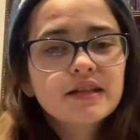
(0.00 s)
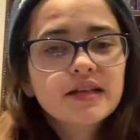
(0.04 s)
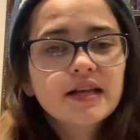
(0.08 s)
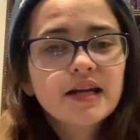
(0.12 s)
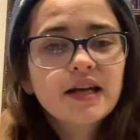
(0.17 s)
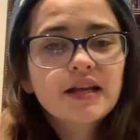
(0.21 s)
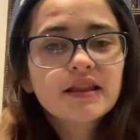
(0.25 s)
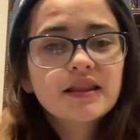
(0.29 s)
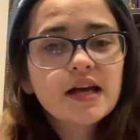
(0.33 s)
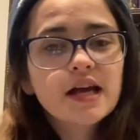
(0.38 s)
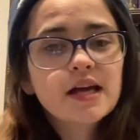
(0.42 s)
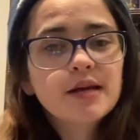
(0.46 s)

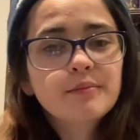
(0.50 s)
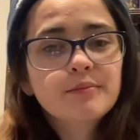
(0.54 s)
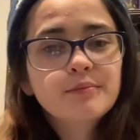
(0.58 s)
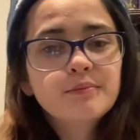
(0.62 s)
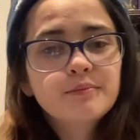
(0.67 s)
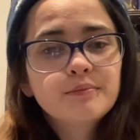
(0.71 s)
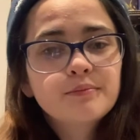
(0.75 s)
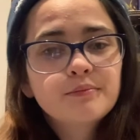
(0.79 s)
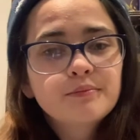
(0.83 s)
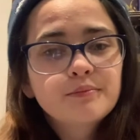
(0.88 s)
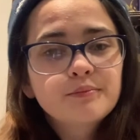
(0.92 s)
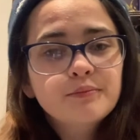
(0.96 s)
is a
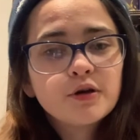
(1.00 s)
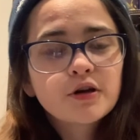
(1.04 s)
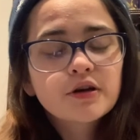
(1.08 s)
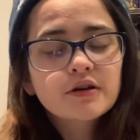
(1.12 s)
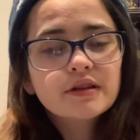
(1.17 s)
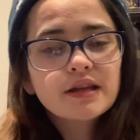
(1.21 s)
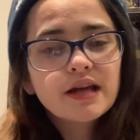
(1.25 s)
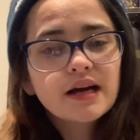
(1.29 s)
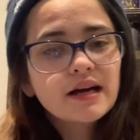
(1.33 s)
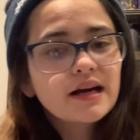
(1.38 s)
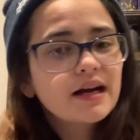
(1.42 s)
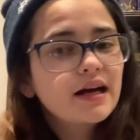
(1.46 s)
book
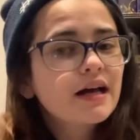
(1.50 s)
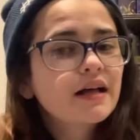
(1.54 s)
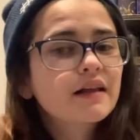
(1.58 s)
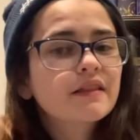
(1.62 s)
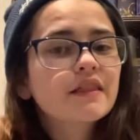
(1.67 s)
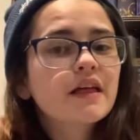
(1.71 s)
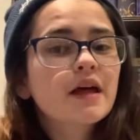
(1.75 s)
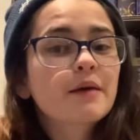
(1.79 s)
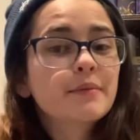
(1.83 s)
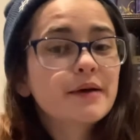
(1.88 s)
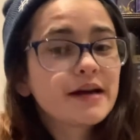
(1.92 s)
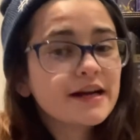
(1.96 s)
that has
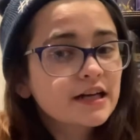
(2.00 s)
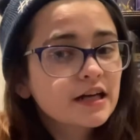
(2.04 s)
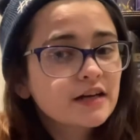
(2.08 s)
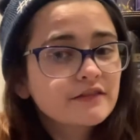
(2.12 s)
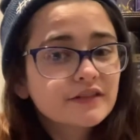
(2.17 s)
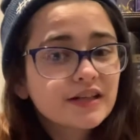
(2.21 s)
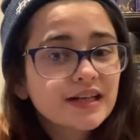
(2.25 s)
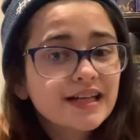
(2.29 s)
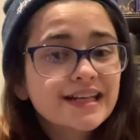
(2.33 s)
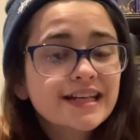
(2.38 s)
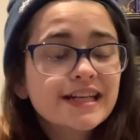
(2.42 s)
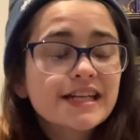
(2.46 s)
a better
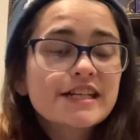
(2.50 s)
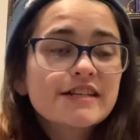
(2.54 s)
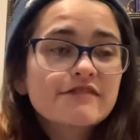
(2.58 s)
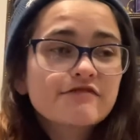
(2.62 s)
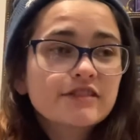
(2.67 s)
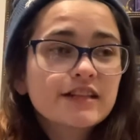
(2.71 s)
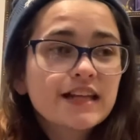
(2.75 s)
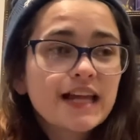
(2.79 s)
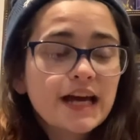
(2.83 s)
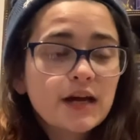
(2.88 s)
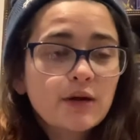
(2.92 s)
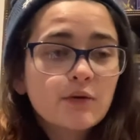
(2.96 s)
cover in a
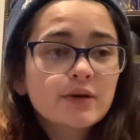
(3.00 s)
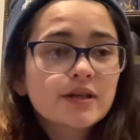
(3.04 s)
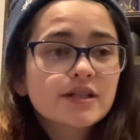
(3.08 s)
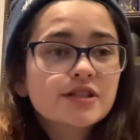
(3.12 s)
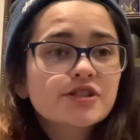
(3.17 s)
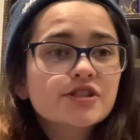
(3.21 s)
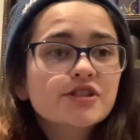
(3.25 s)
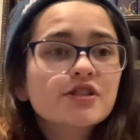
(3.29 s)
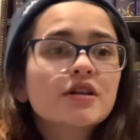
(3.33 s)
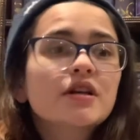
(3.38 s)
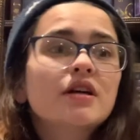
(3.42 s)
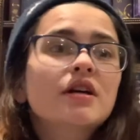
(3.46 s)
different language.